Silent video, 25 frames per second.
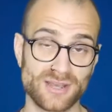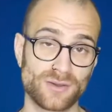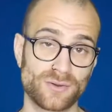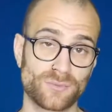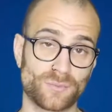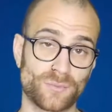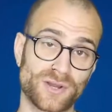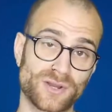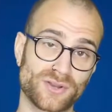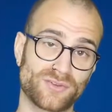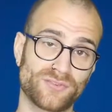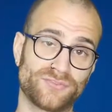
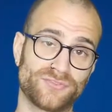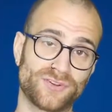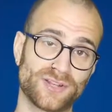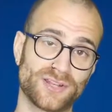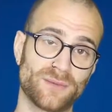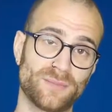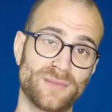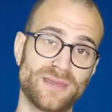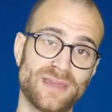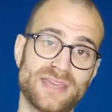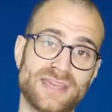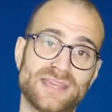Why not
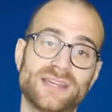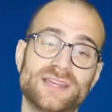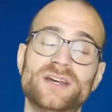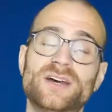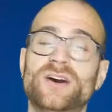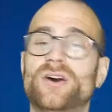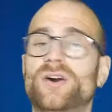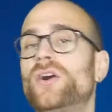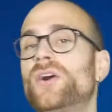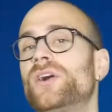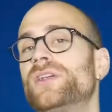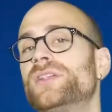follow me
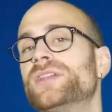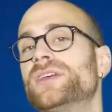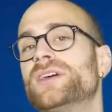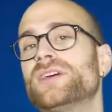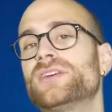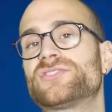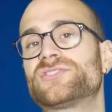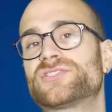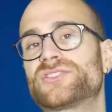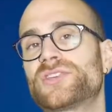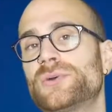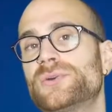on
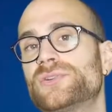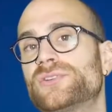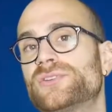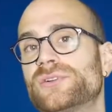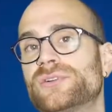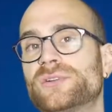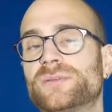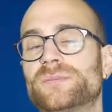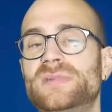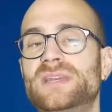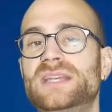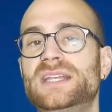
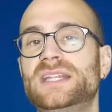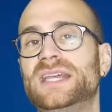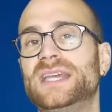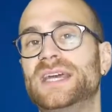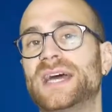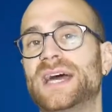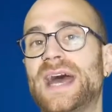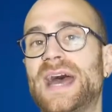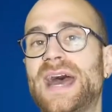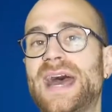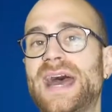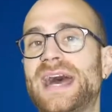social
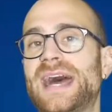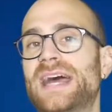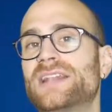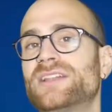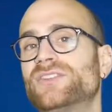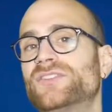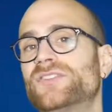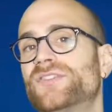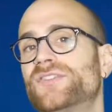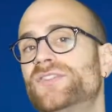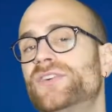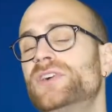media at
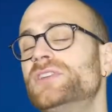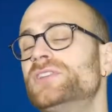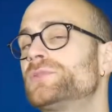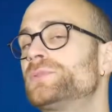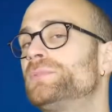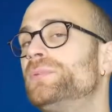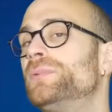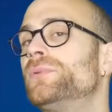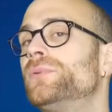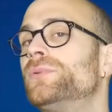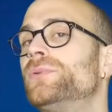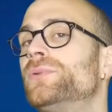
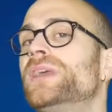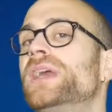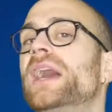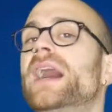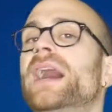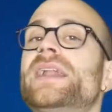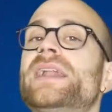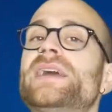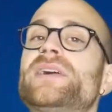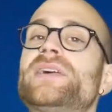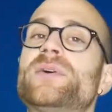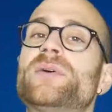Football
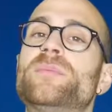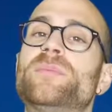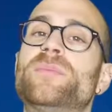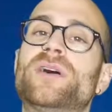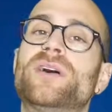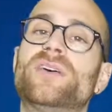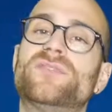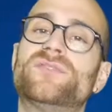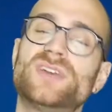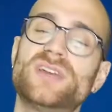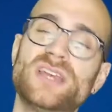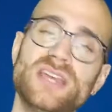Yannick on
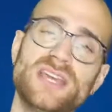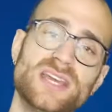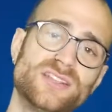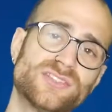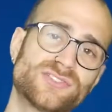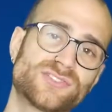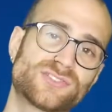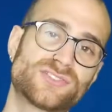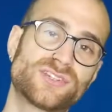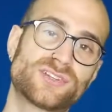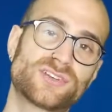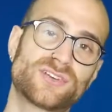both
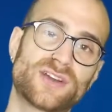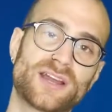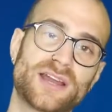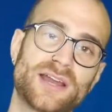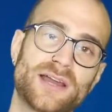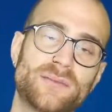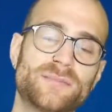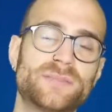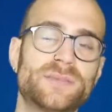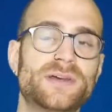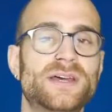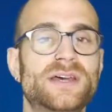
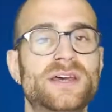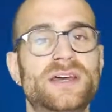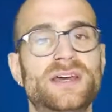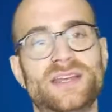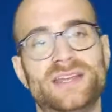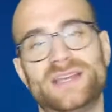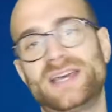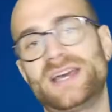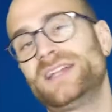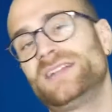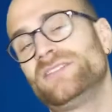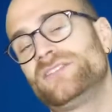Instagram
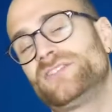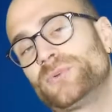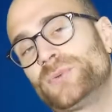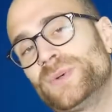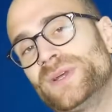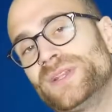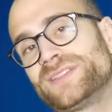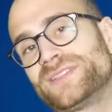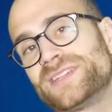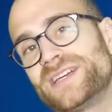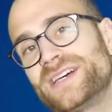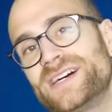and
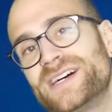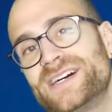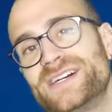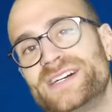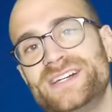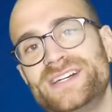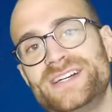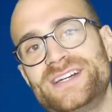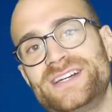Twitter.